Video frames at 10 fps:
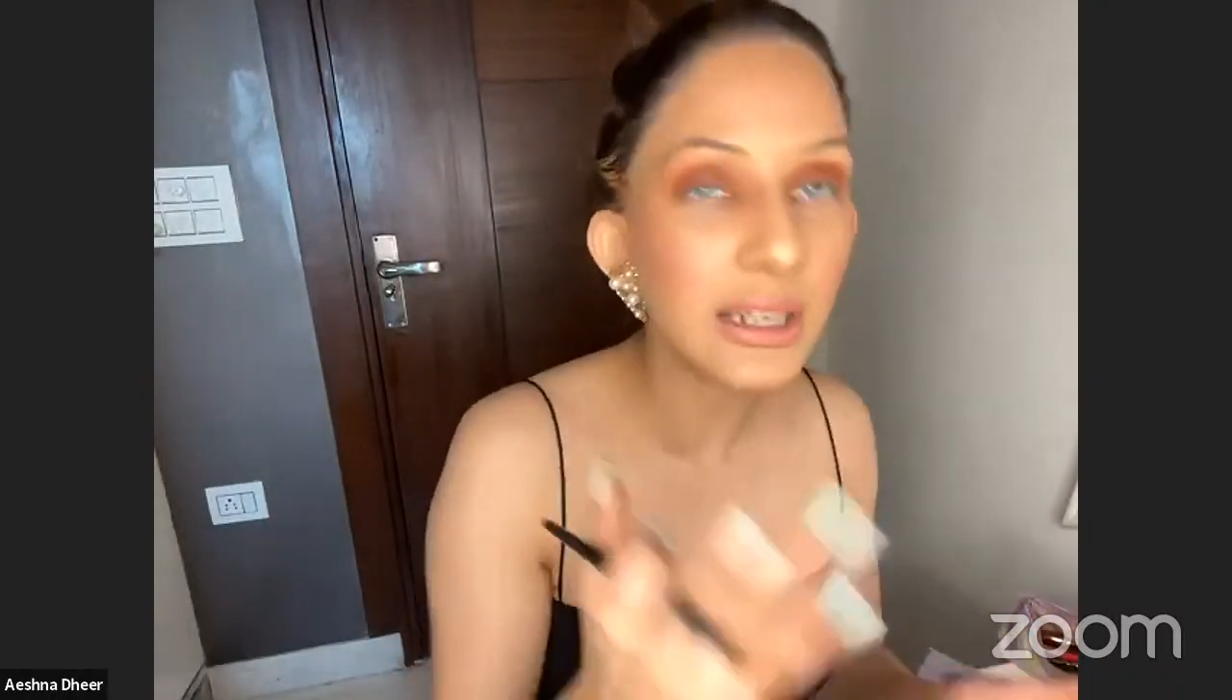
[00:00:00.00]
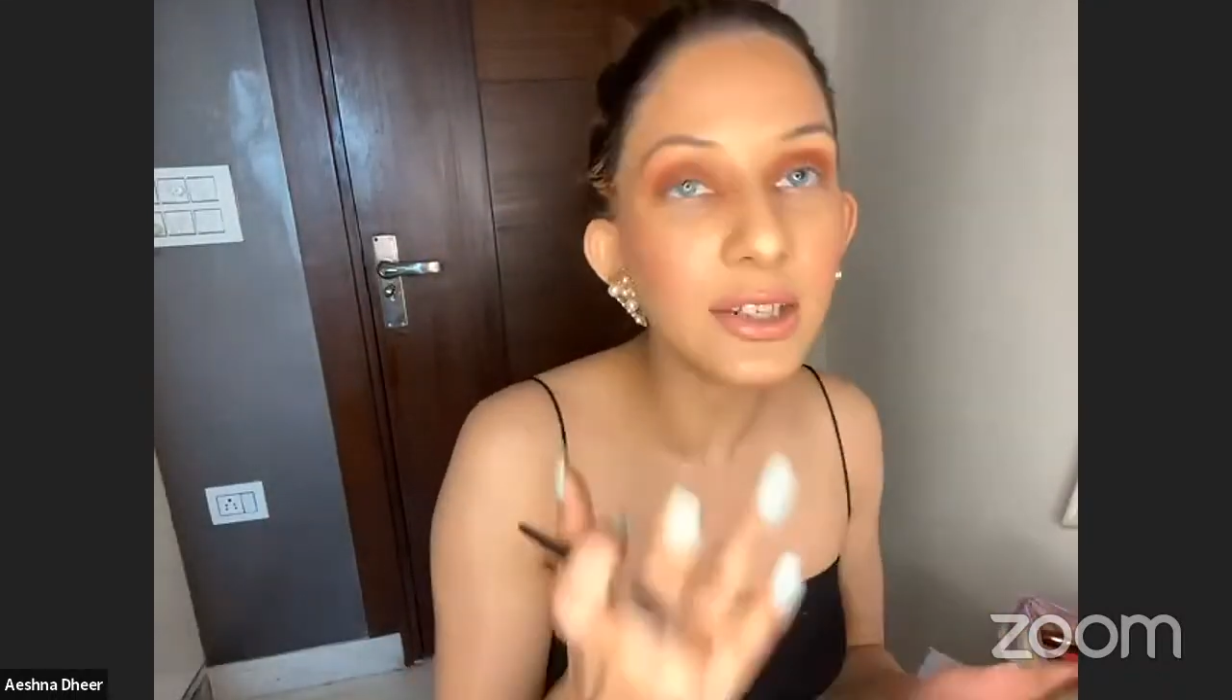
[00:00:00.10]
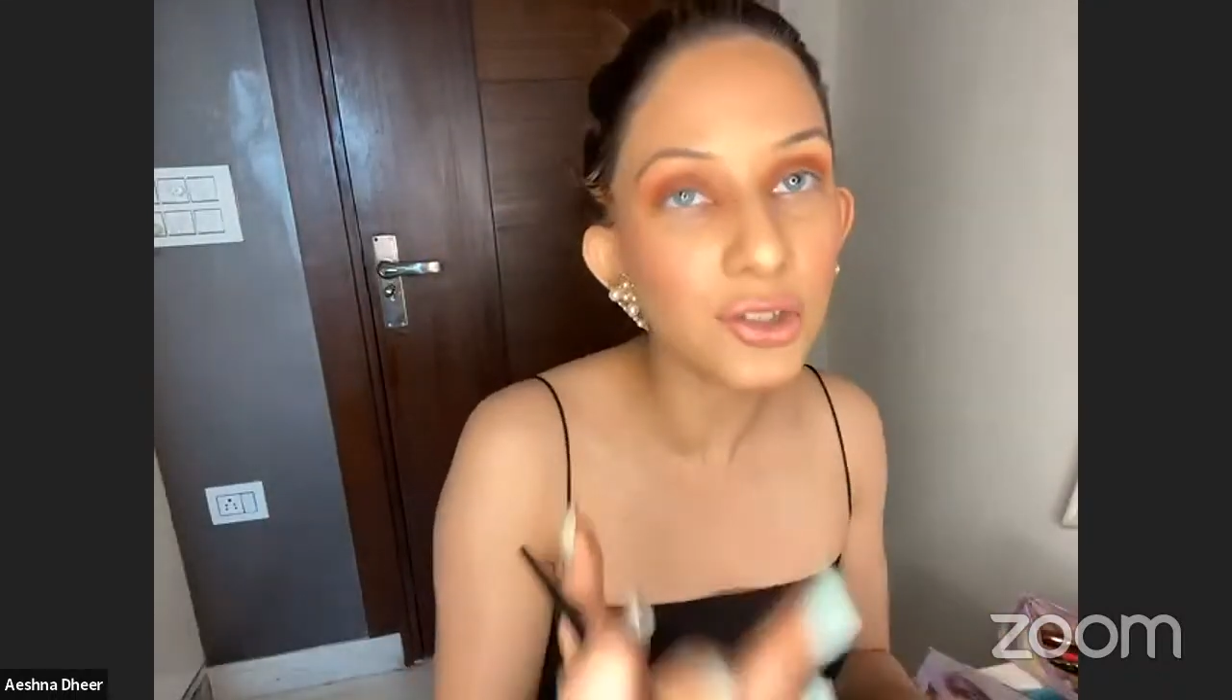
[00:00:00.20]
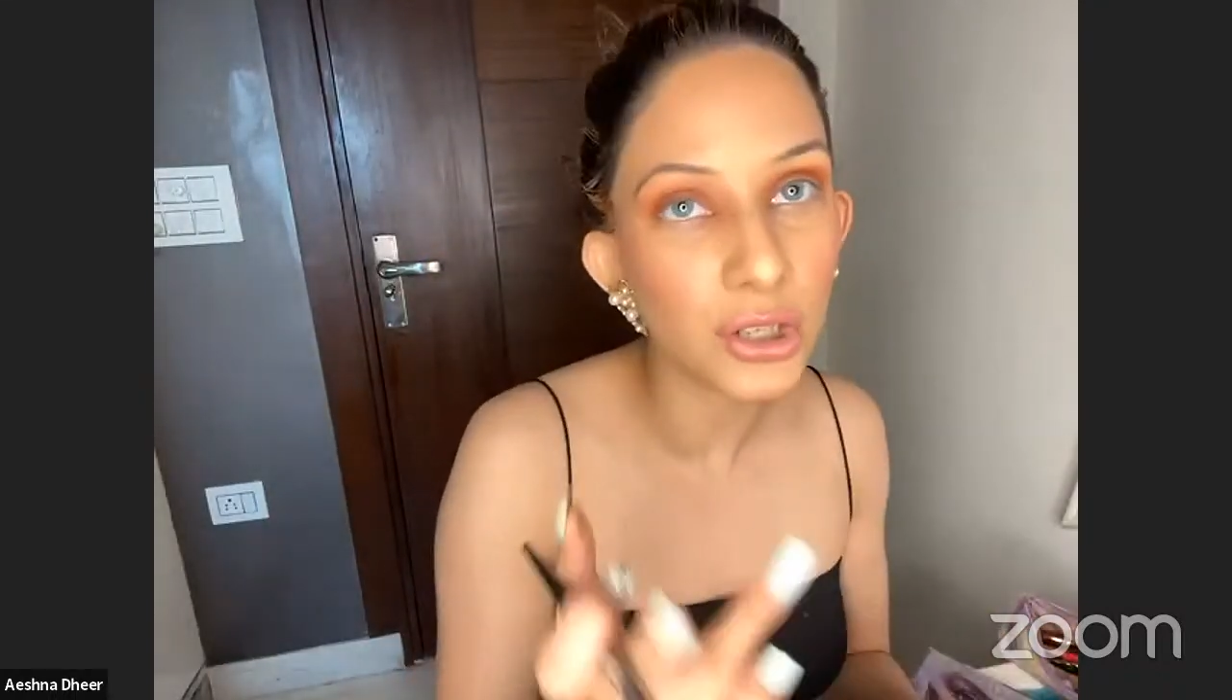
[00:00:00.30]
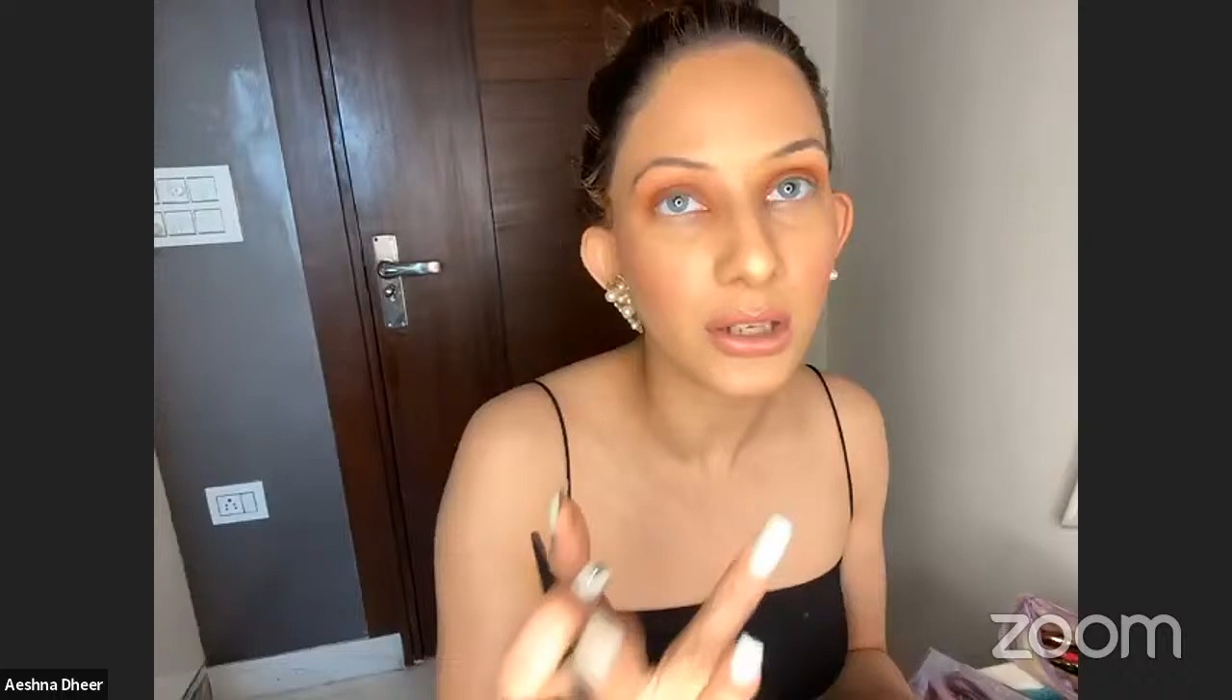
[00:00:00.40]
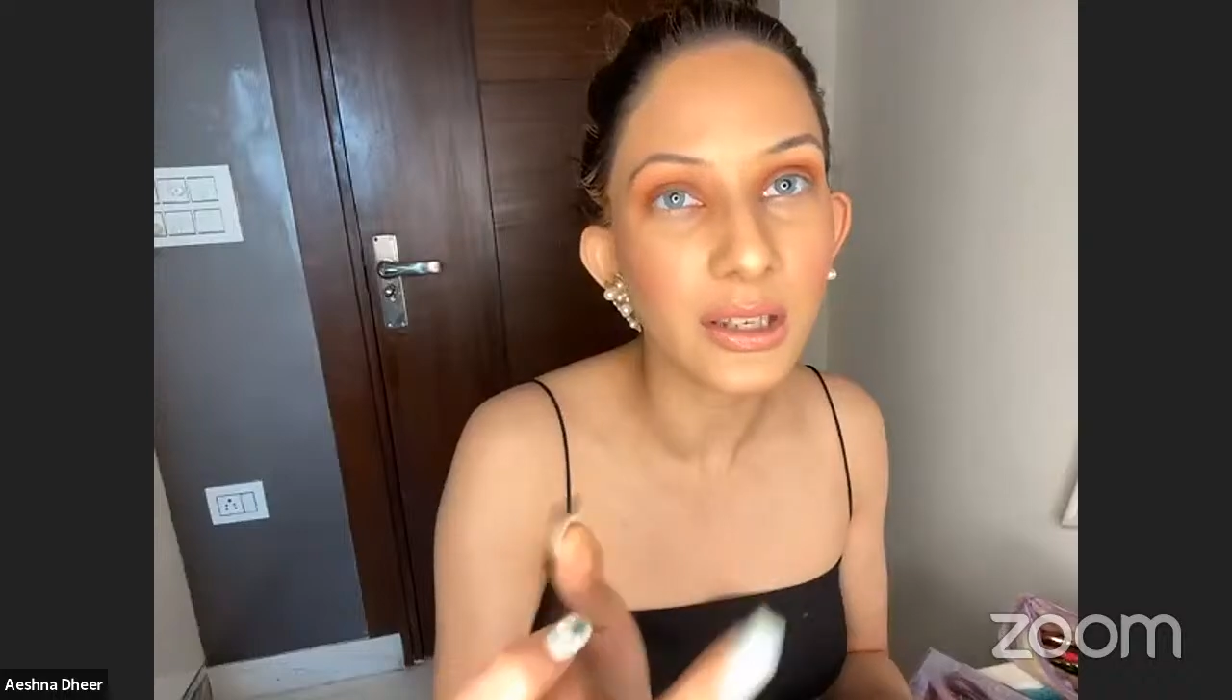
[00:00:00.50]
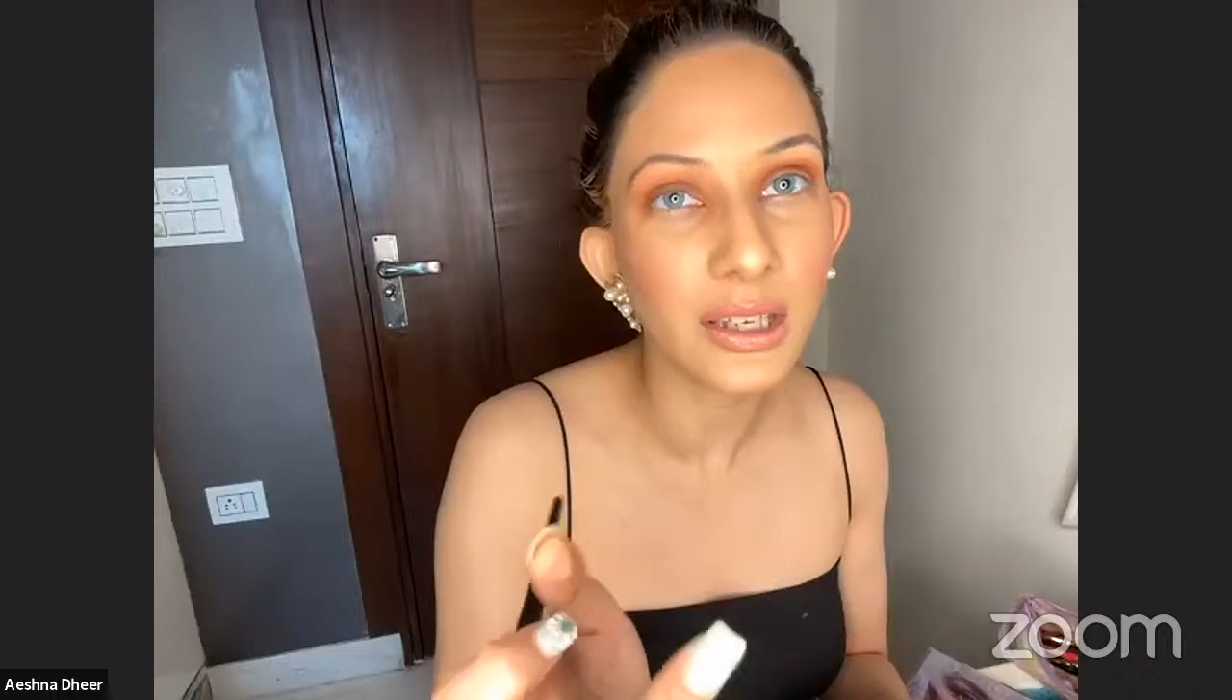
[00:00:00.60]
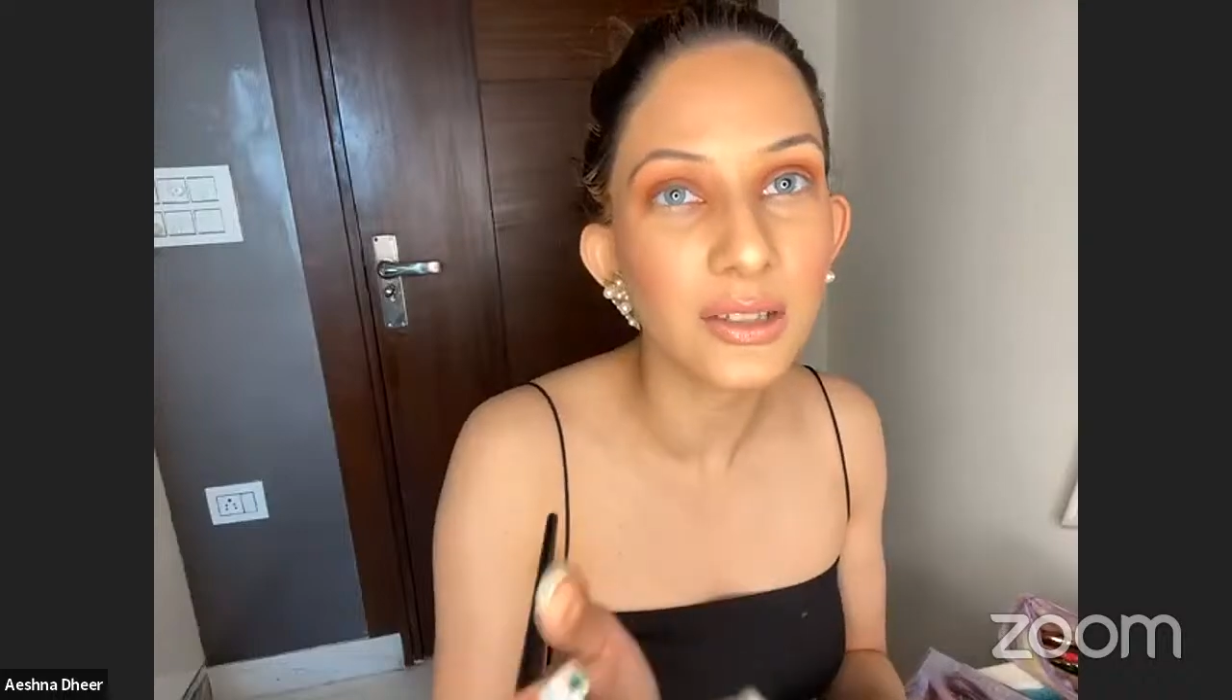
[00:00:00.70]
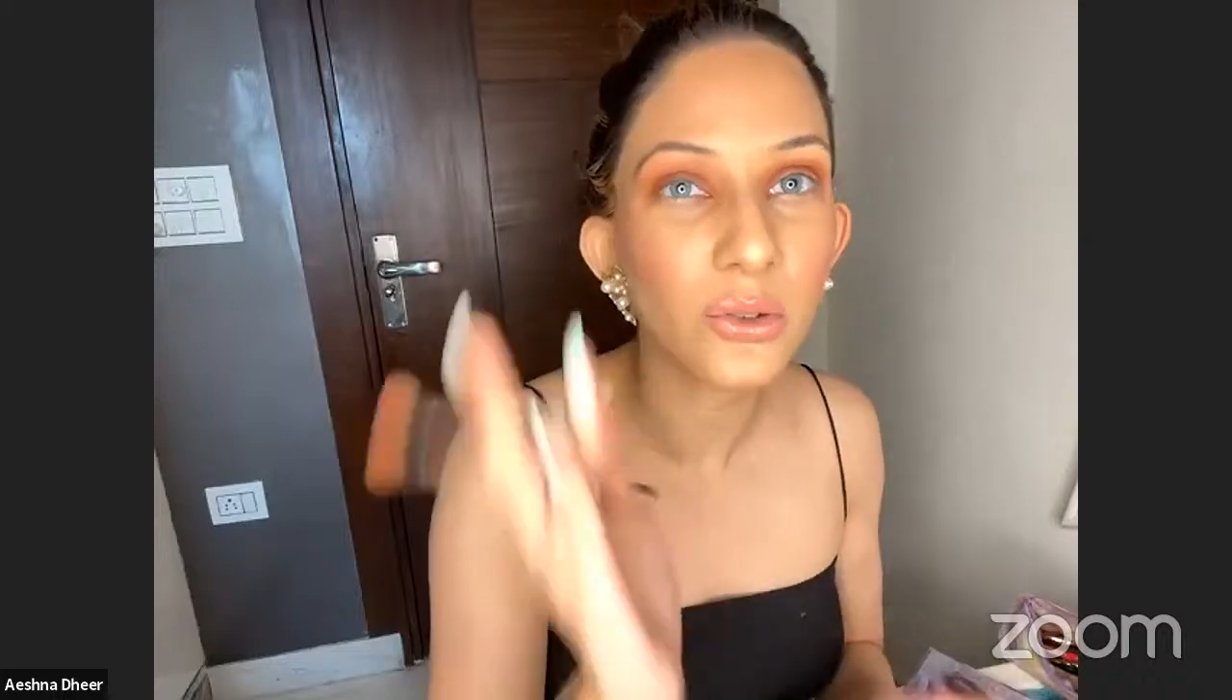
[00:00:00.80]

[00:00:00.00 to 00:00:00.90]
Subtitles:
really chunky,